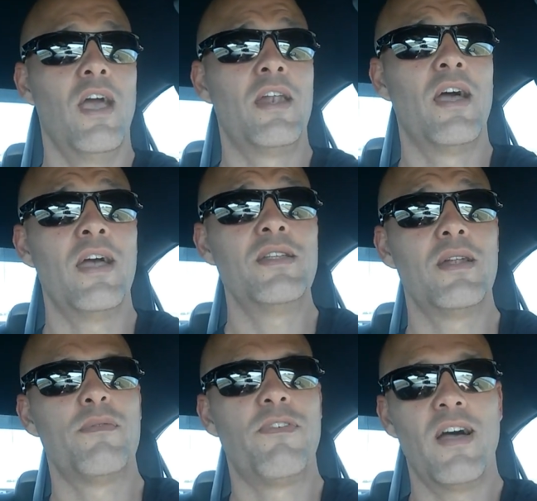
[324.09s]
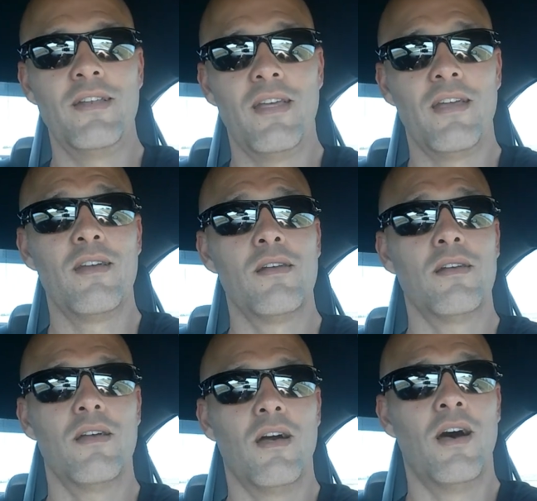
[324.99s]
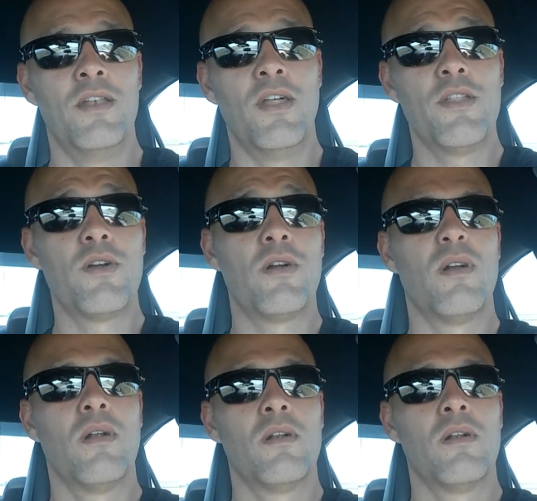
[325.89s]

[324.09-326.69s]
and I ended up finding another